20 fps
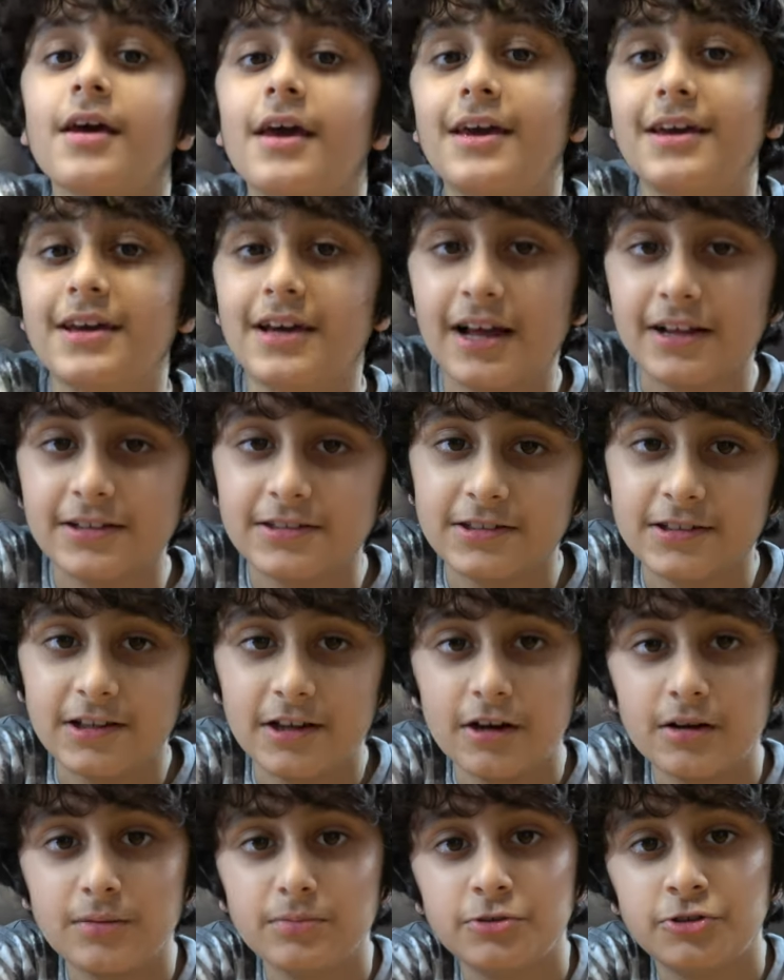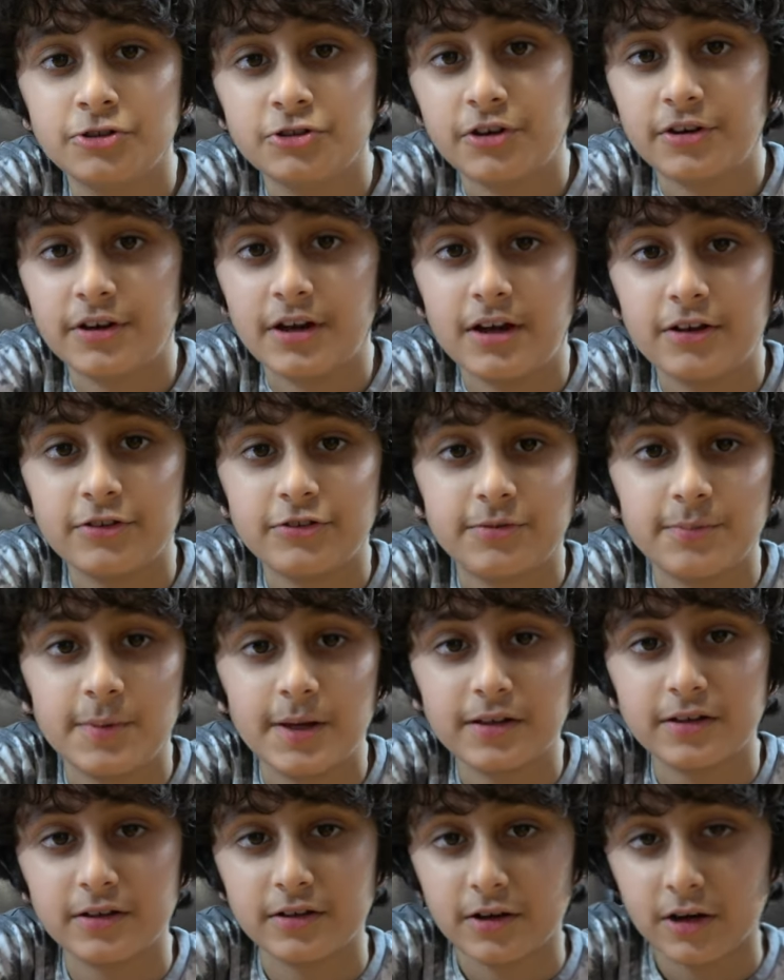Hey guys, today I'll be showing you how to
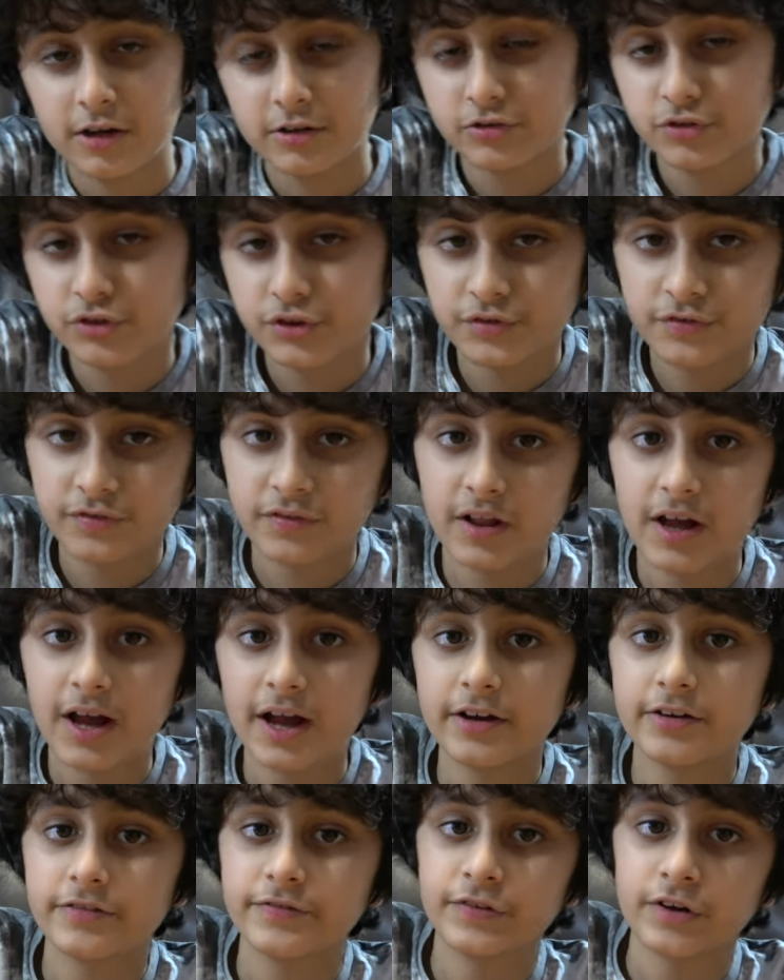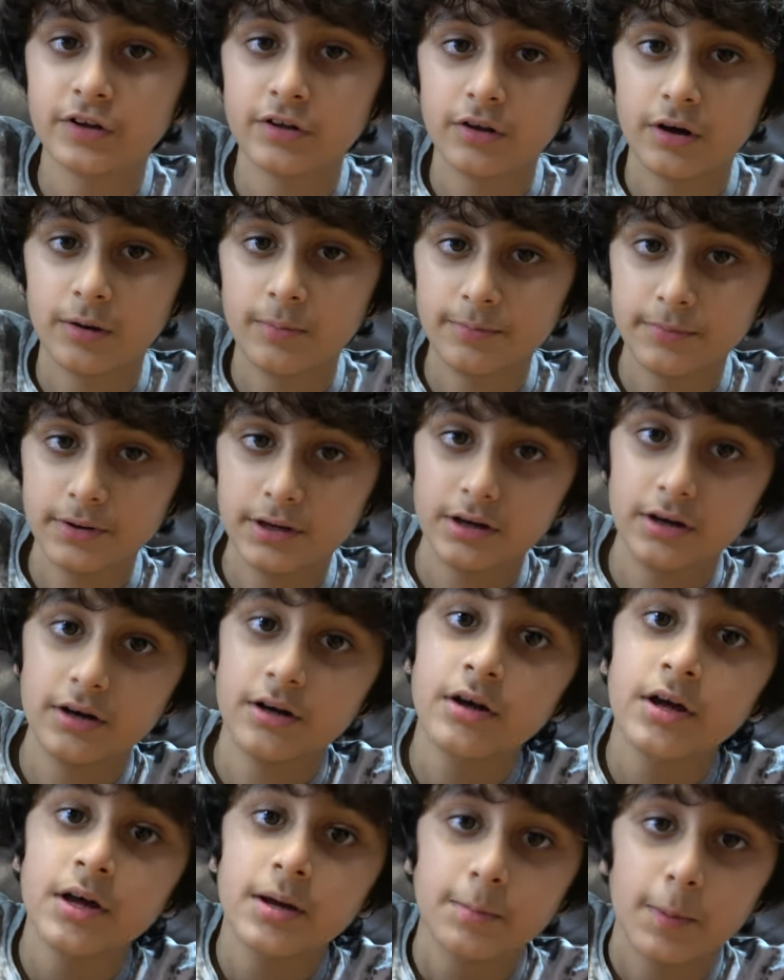make the country flag of Colombia.
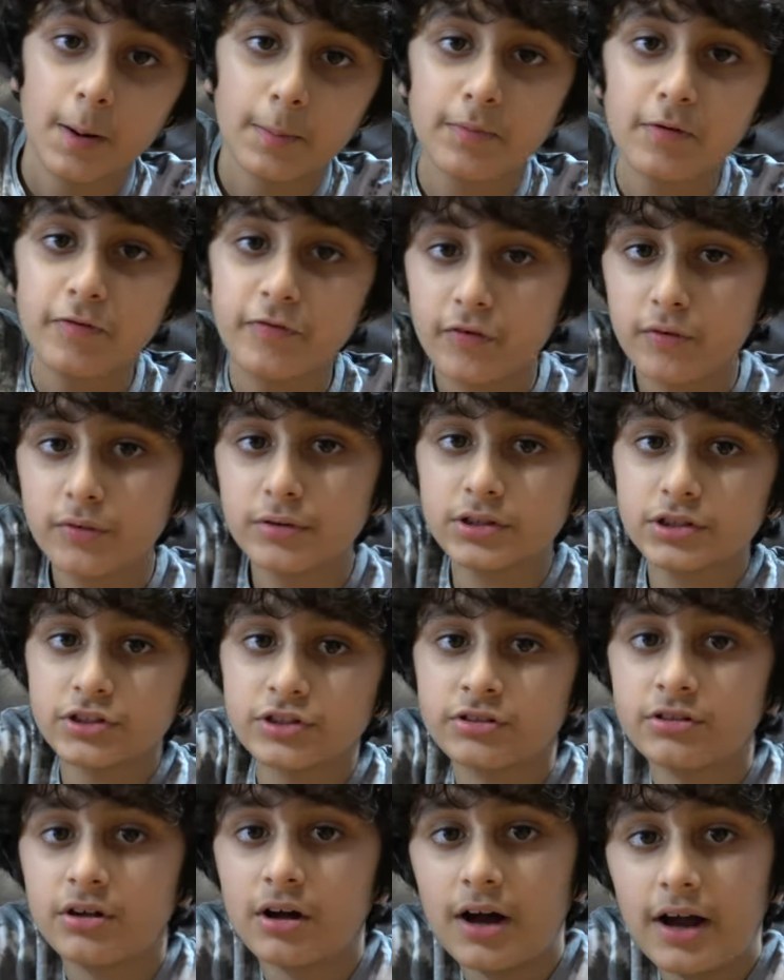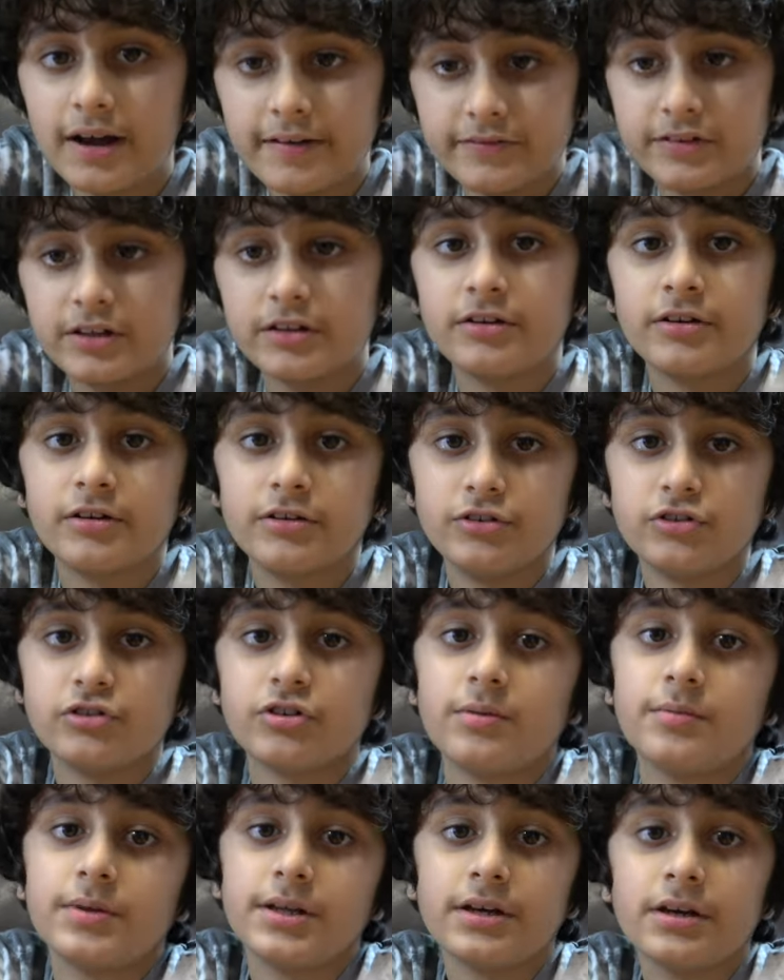But before we start, I have to tell you
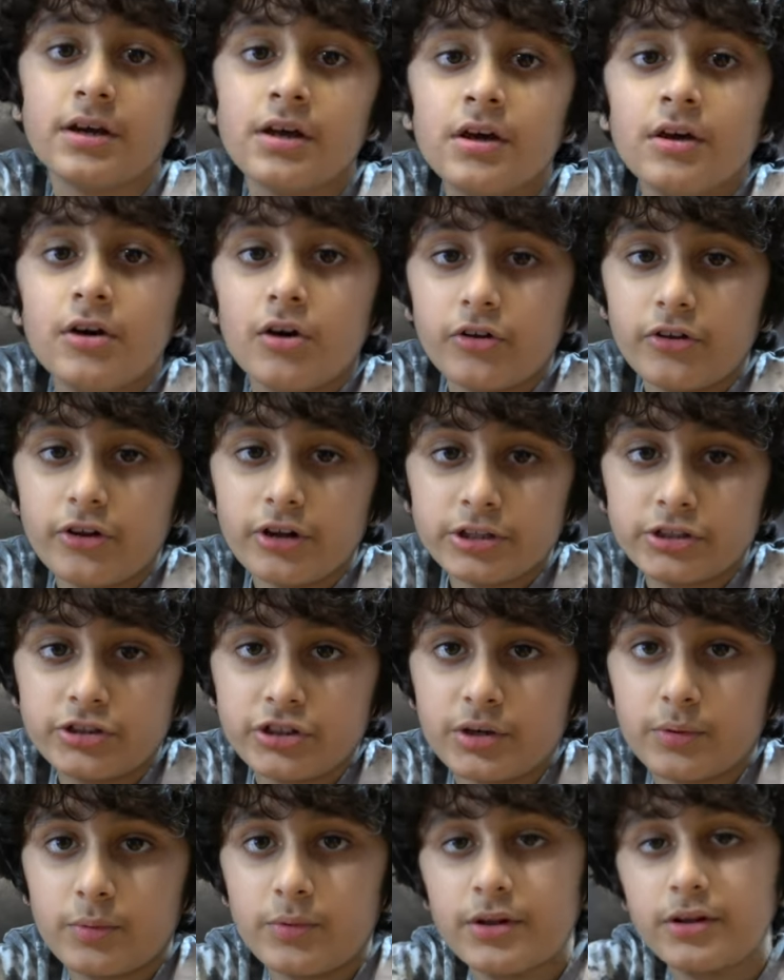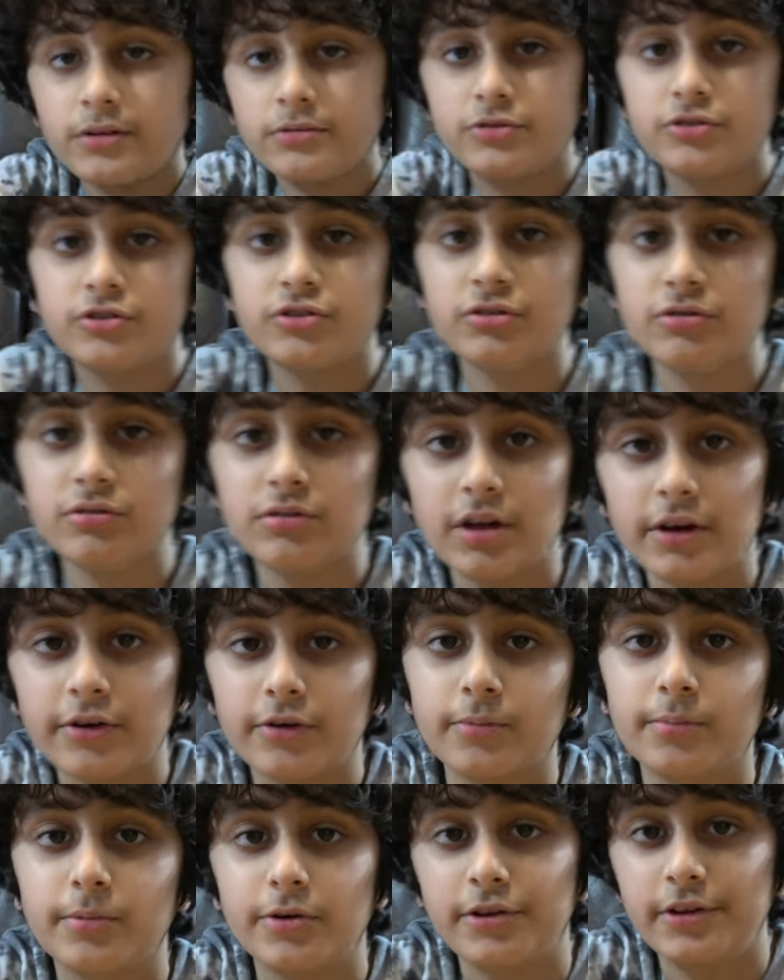something. On our channel, we have just do
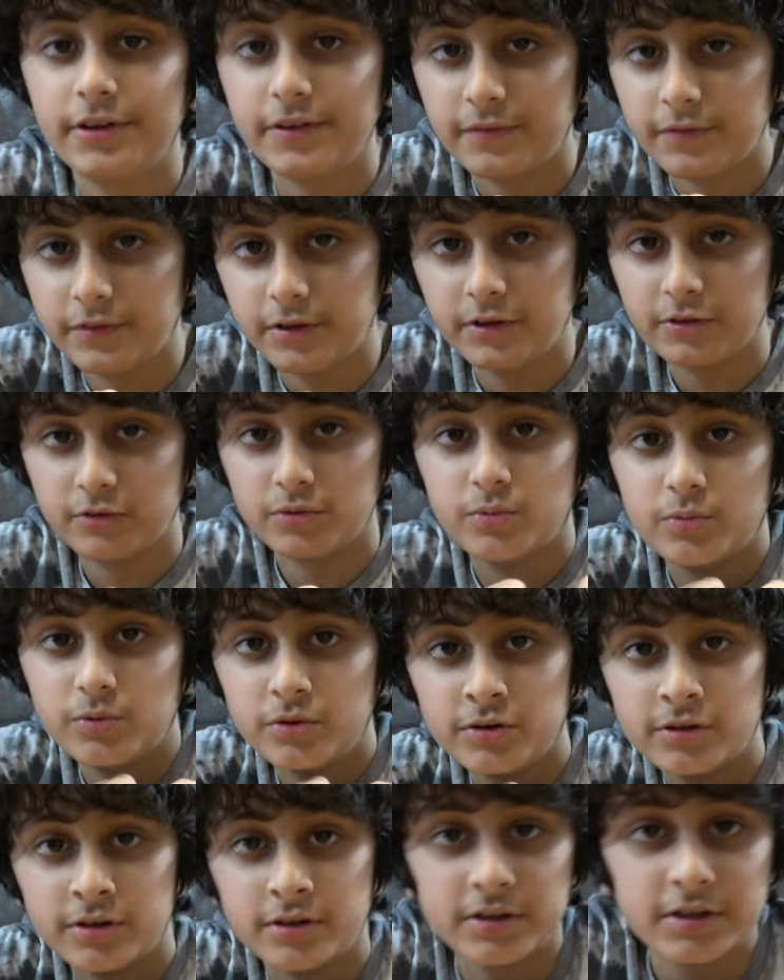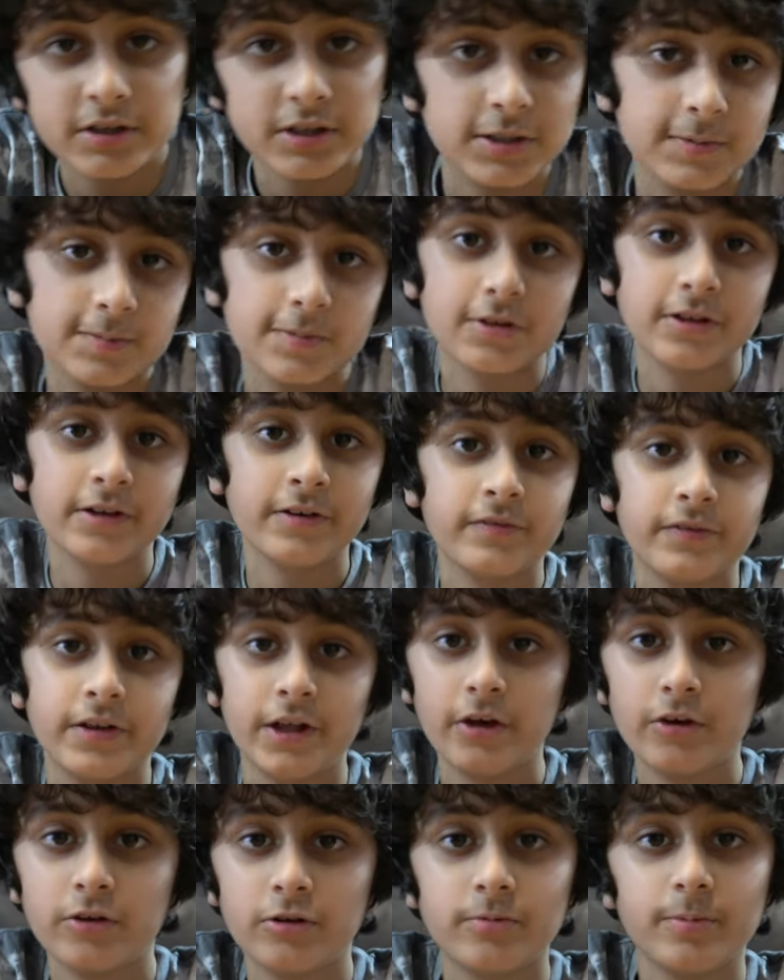Lego building videos. We do K'Nex building
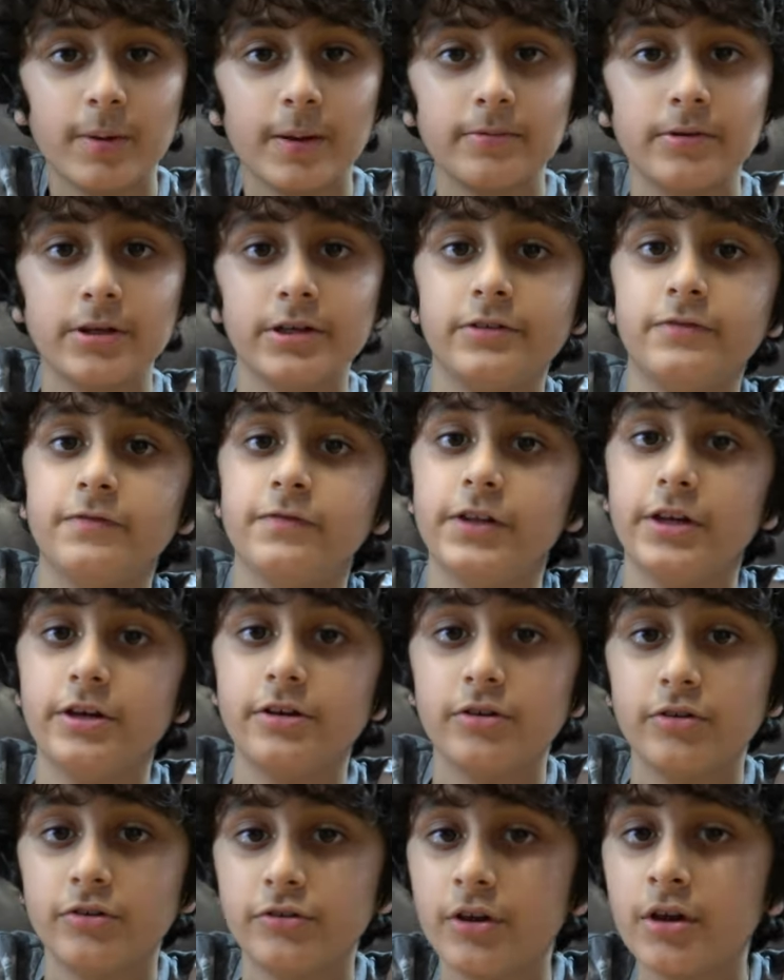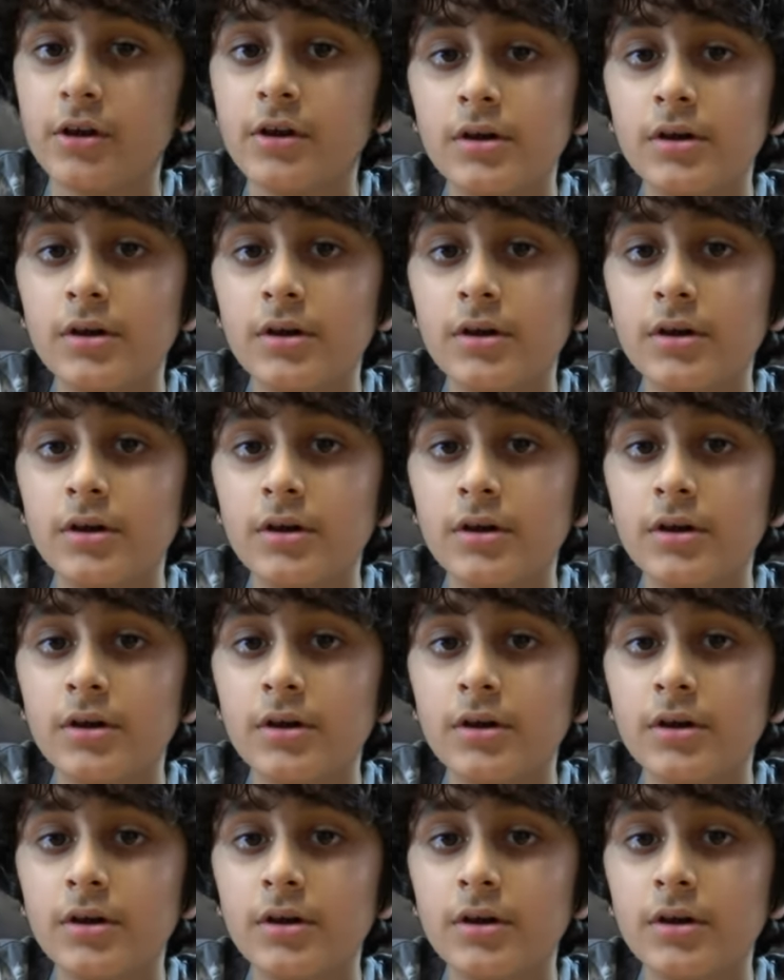videos, Beyblade videos.